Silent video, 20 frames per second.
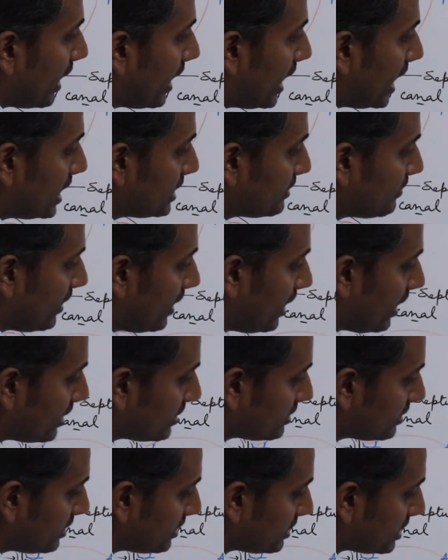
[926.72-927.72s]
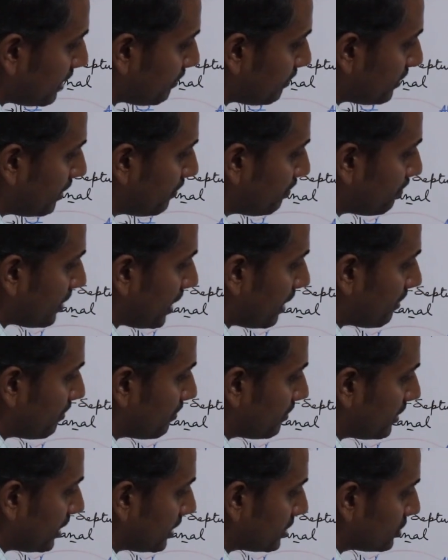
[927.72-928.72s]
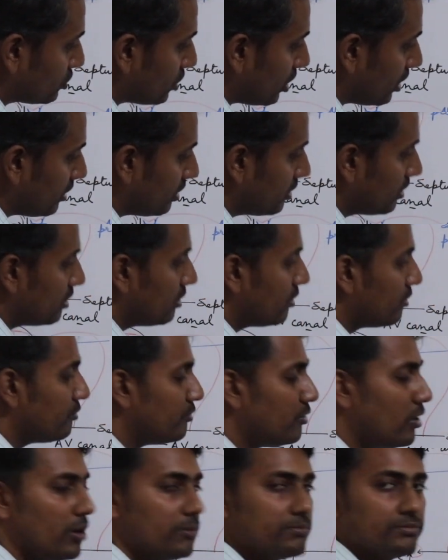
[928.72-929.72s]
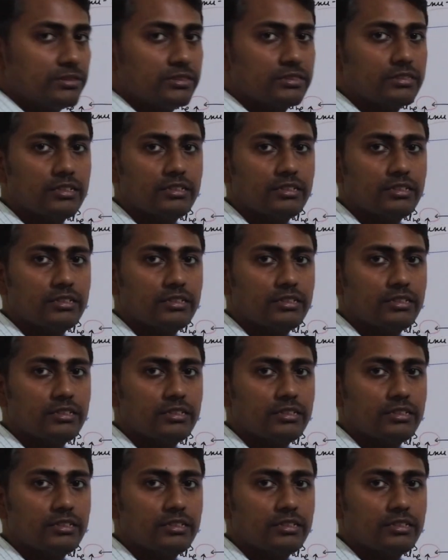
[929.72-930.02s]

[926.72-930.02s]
as well as the septum primum does not form.